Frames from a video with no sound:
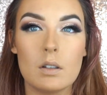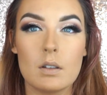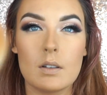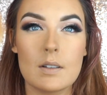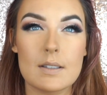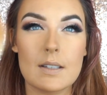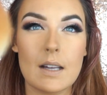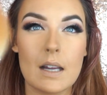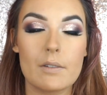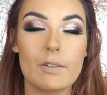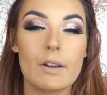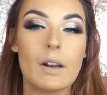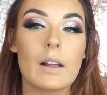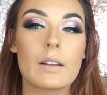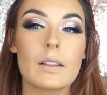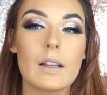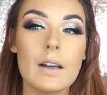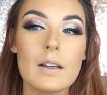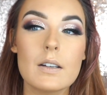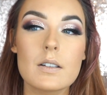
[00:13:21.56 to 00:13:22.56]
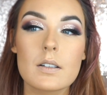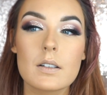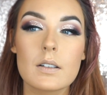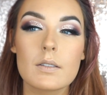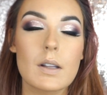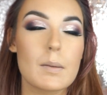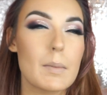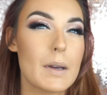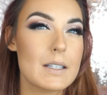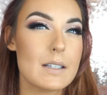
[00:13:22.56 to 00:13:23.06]
the side of it like that.
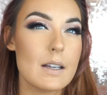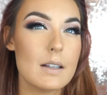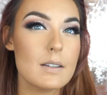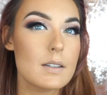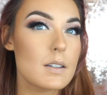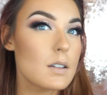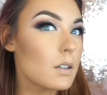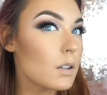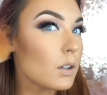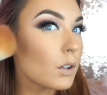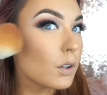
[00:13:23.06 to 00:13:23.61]
That makes sense?